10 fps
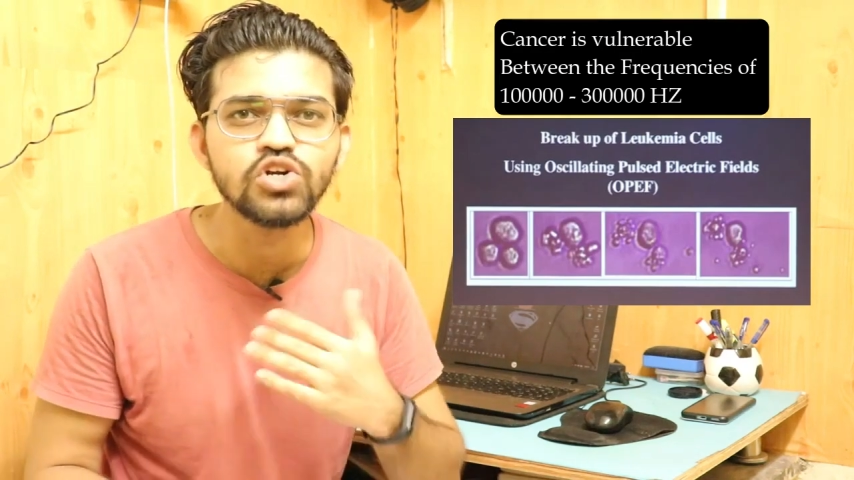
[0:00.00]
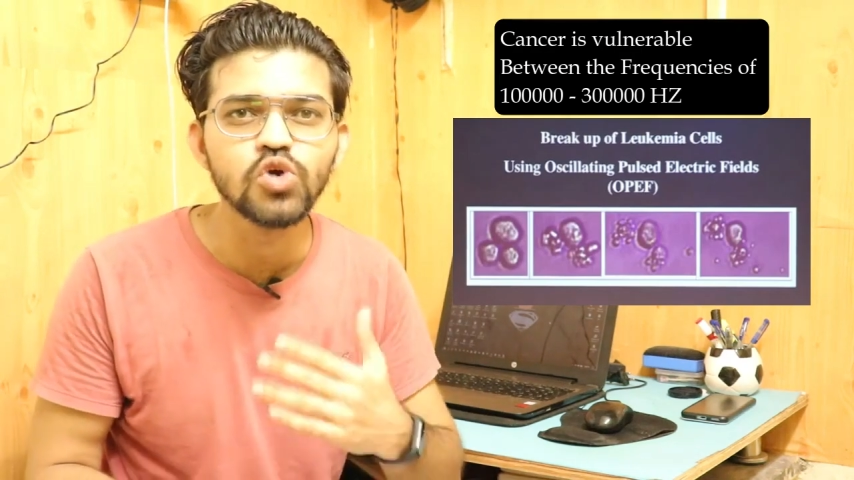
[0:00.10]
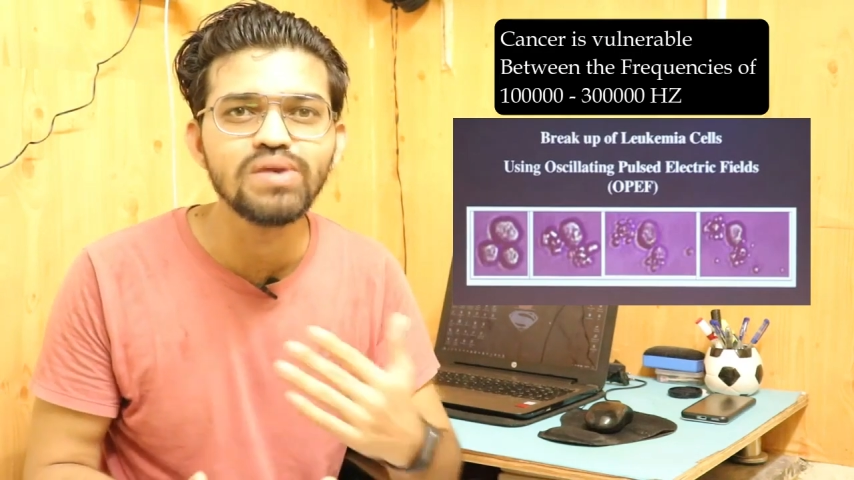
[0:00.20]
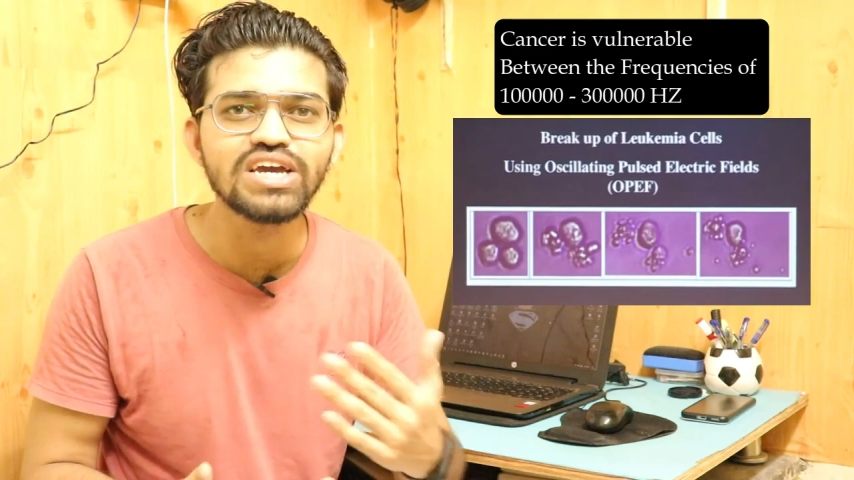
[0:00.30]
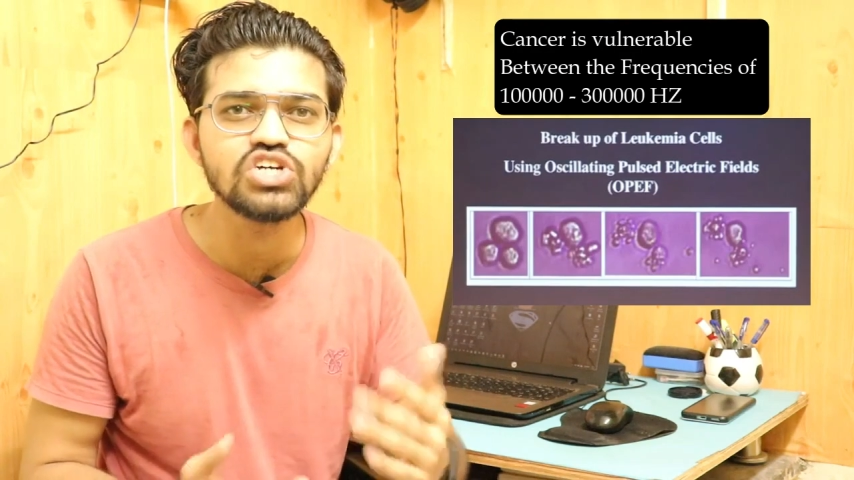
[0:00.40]

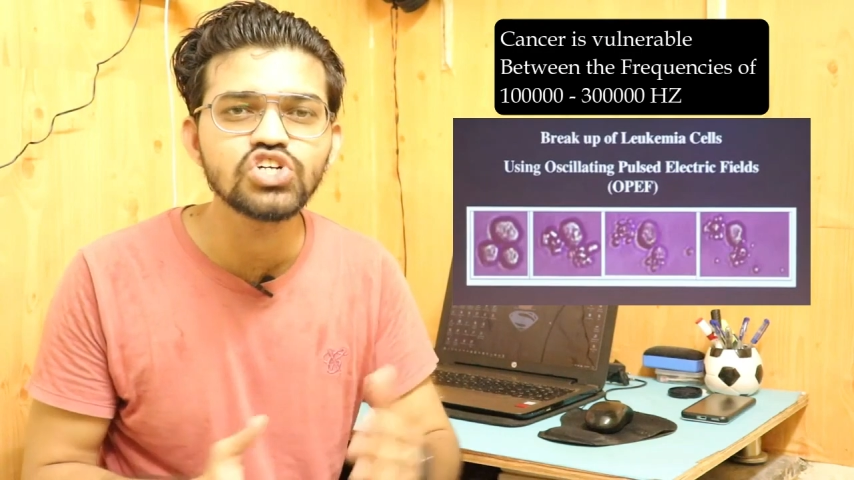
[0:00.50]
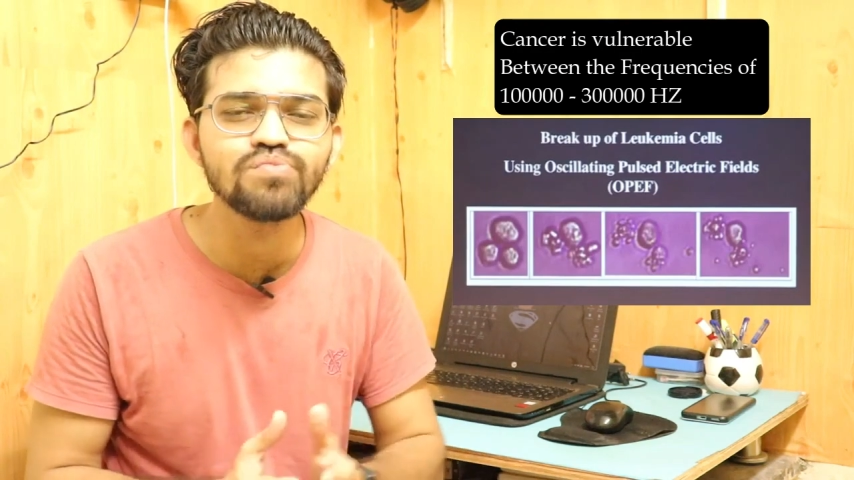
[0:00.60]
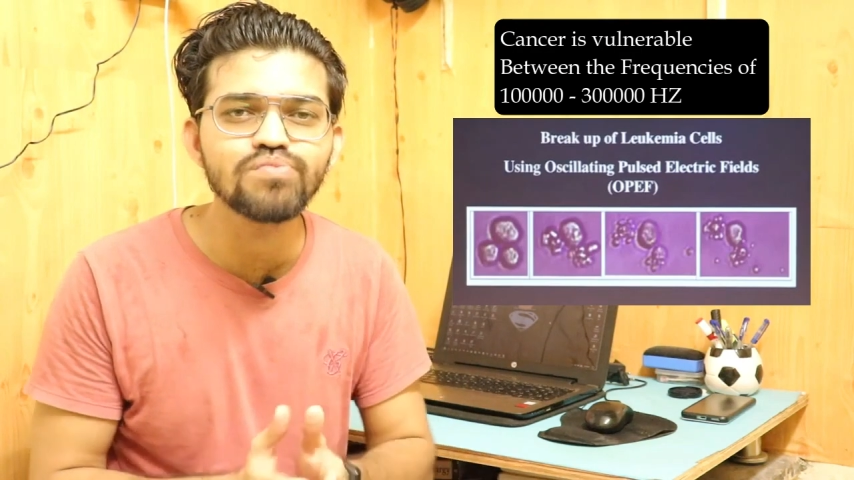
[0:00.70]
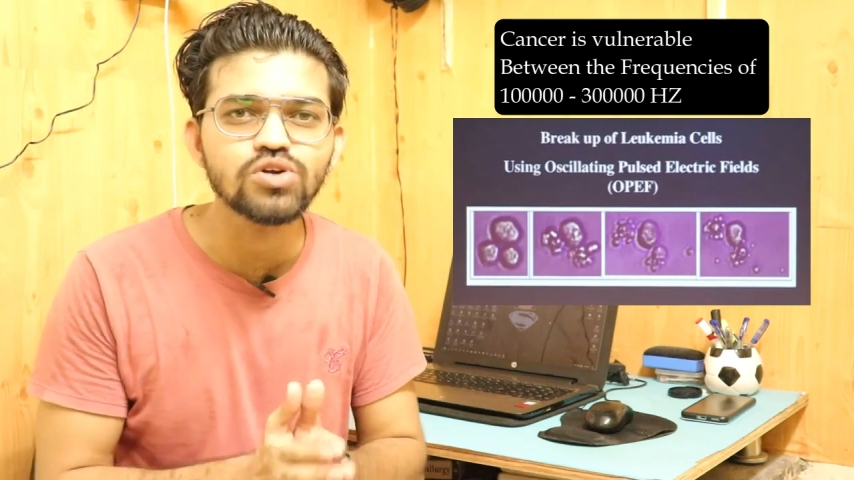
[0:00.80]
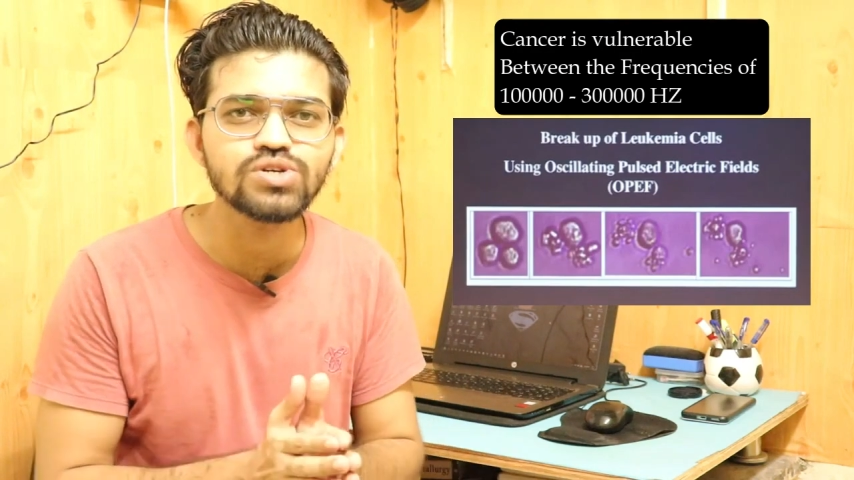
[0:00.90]

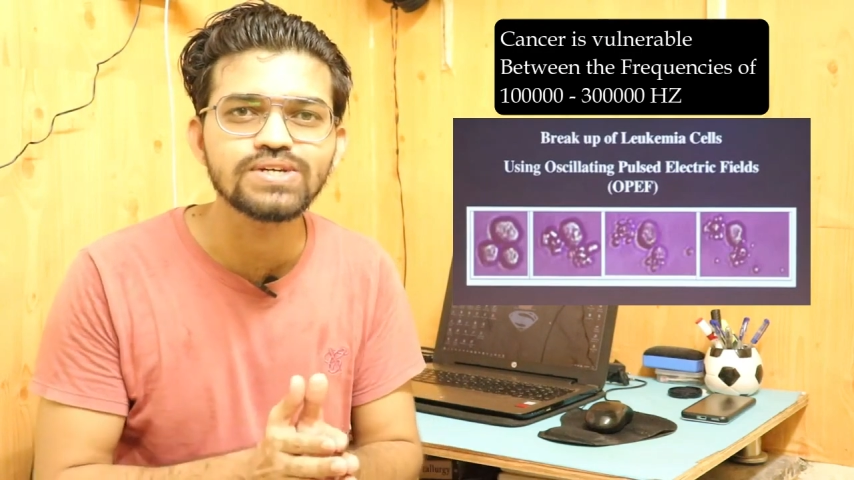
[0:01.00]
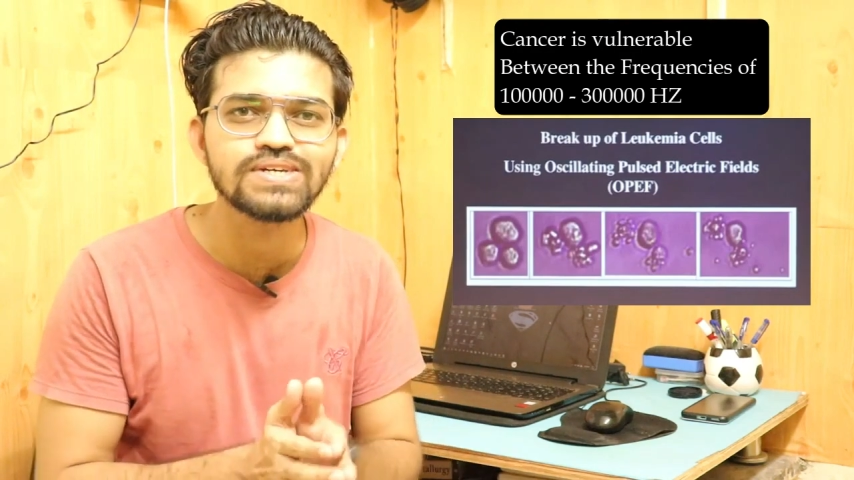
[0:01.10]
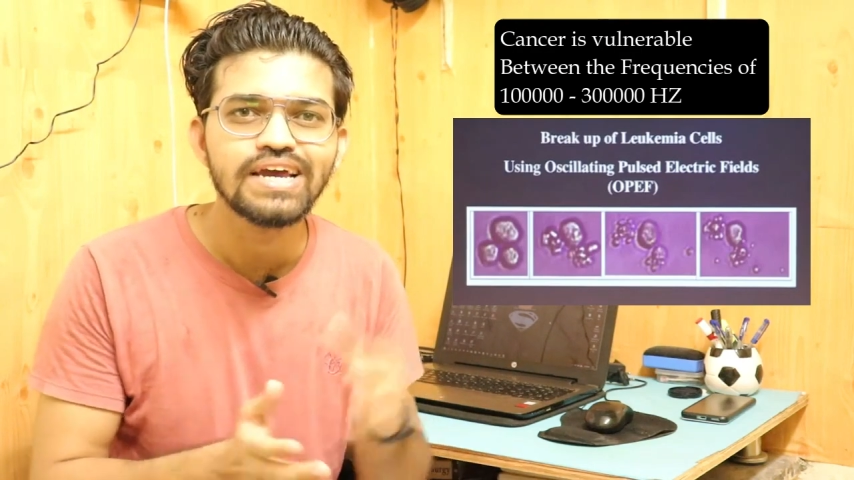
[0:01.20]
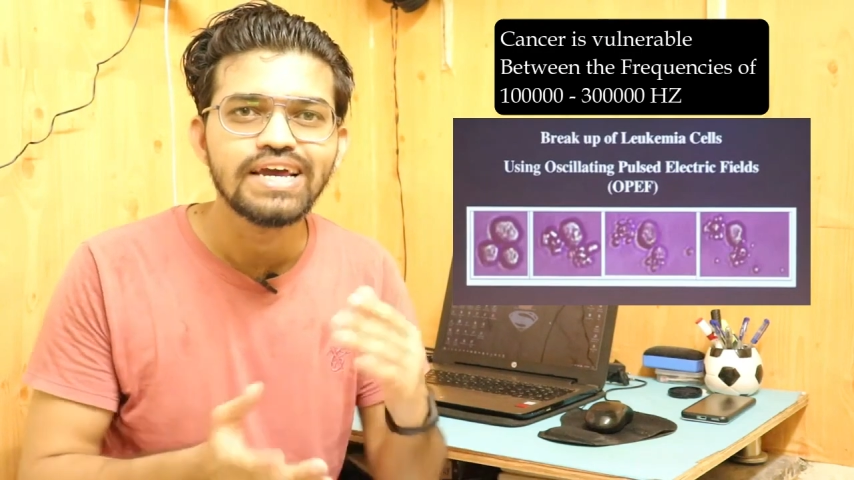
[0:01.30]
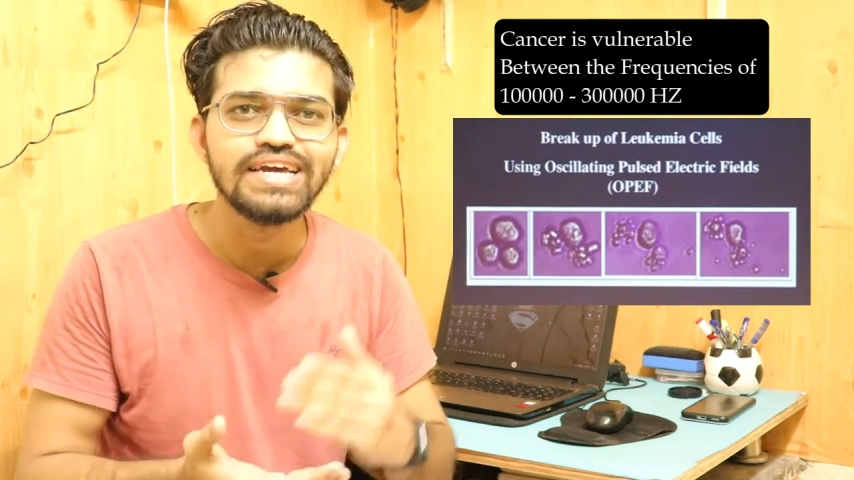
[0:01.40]
duplication process